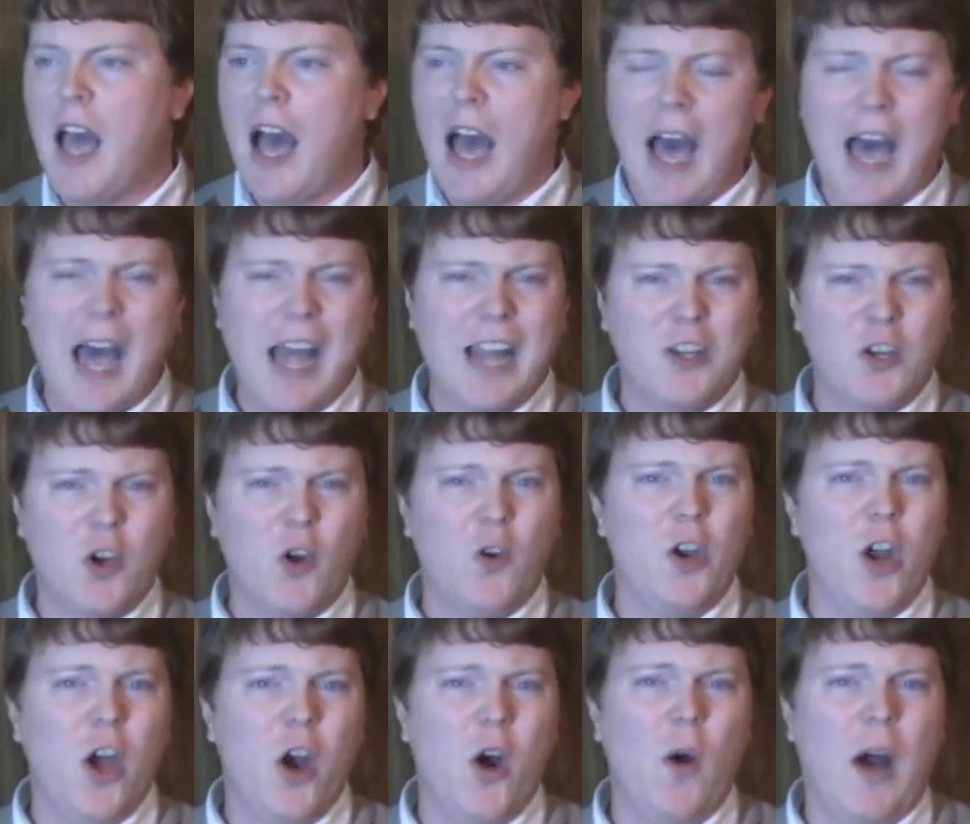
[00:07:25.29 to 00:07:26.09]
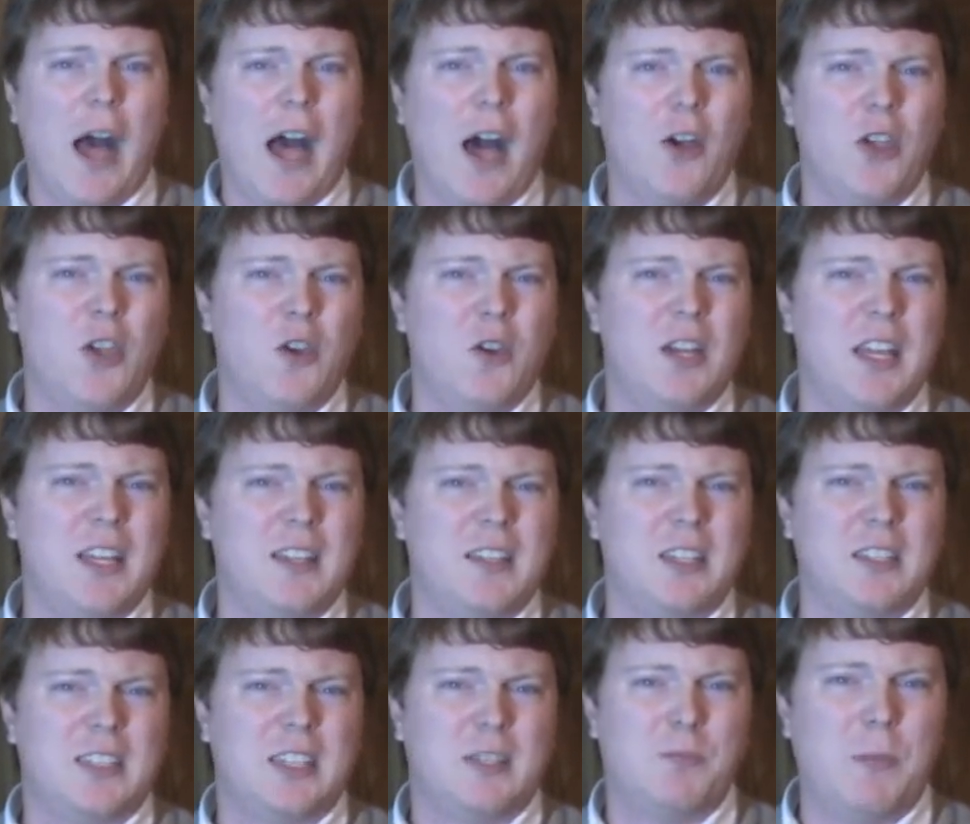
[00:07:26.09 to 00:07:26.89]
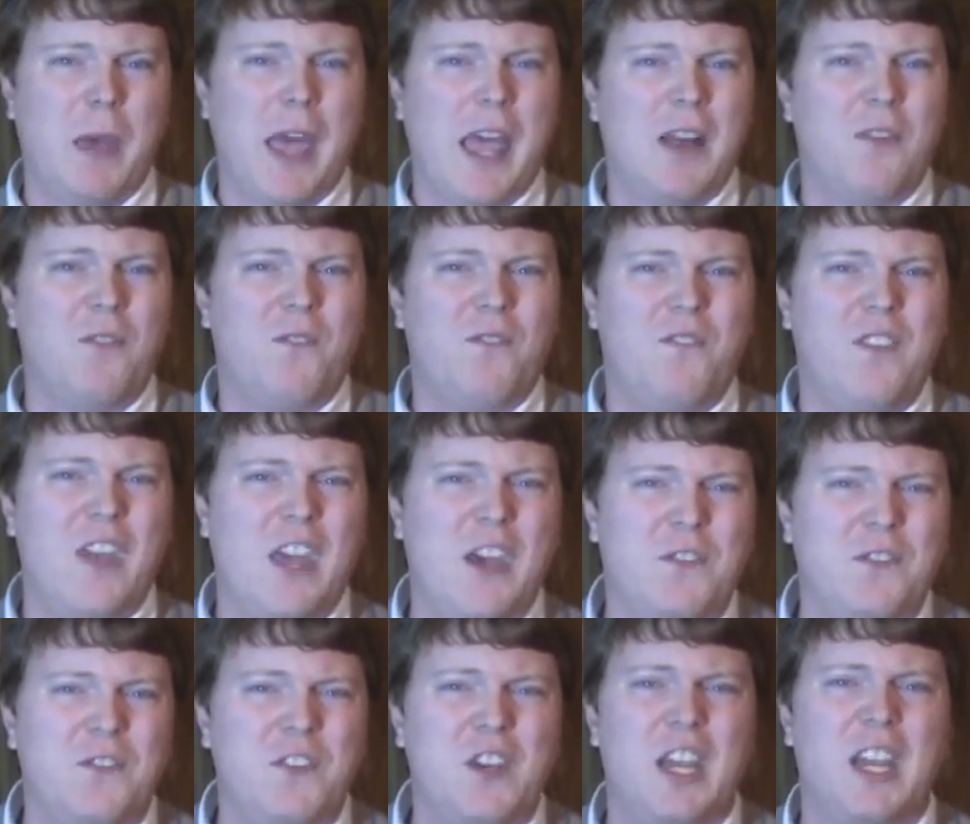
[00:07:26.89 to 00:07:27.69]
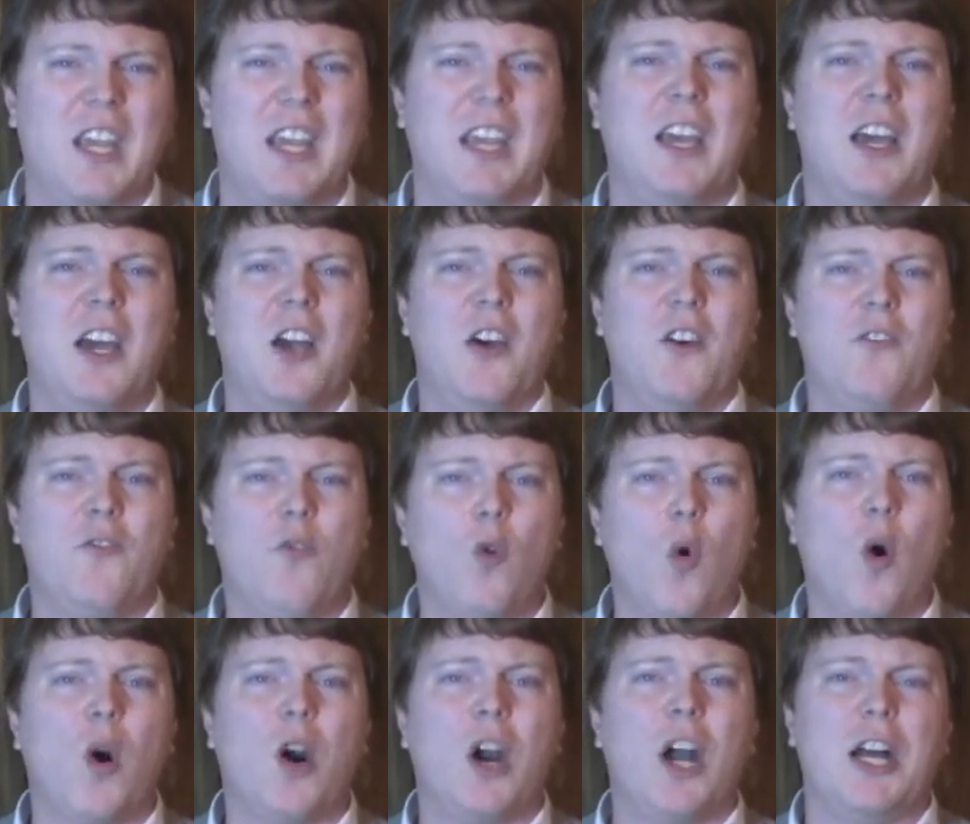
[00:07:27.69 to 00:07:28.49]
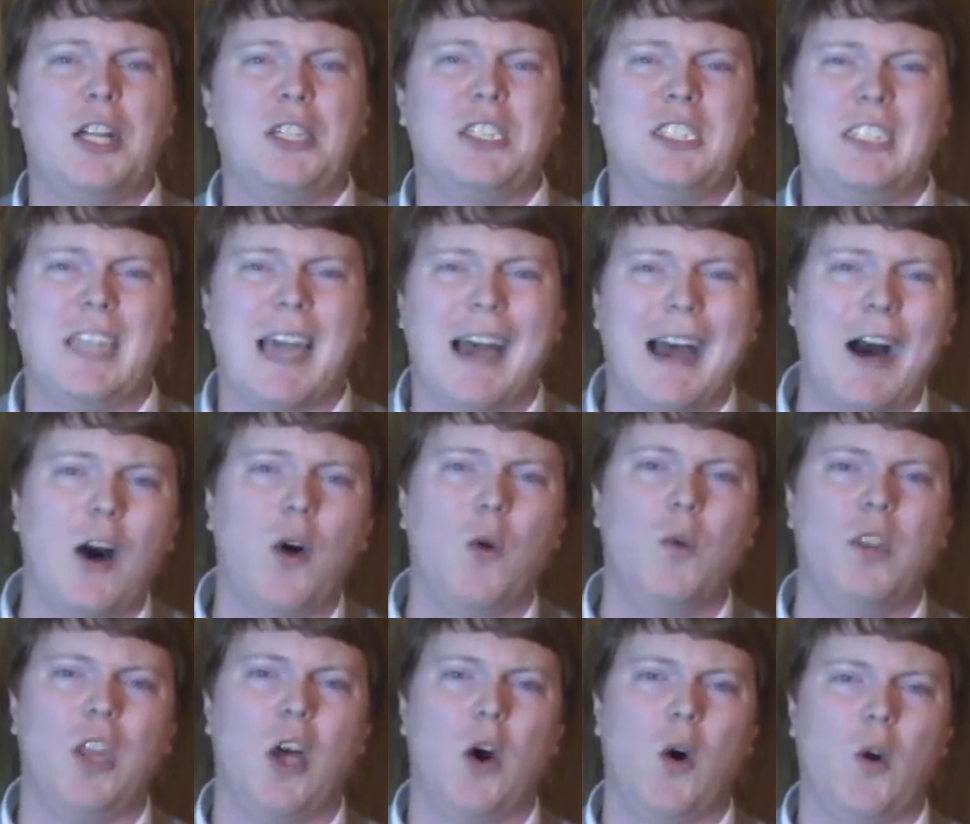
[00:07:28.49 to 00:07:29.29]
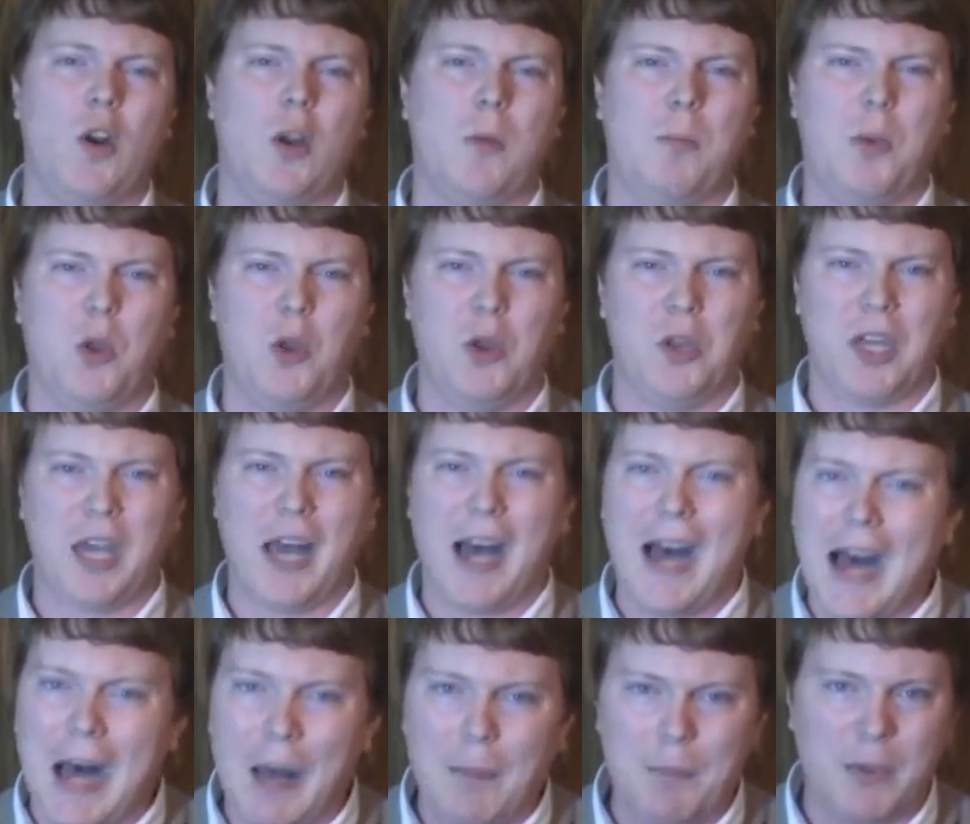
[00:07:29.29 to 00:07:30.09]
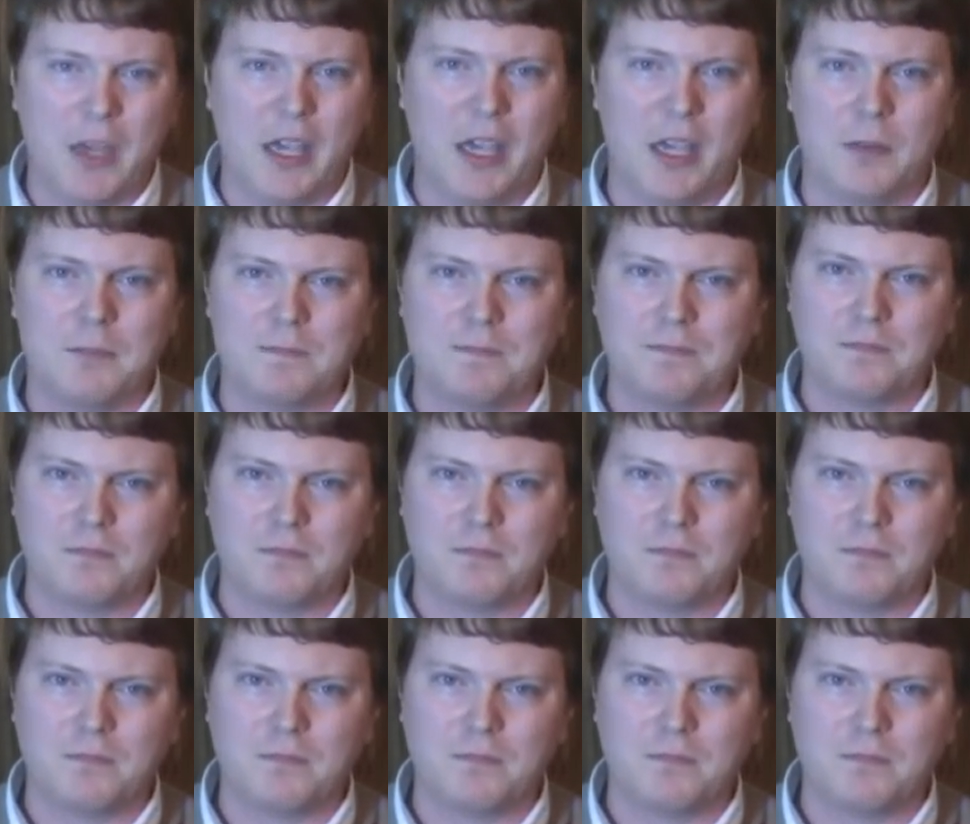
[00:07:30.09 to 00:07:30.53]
I don't know how you need to spend $50 for a downloadable copy.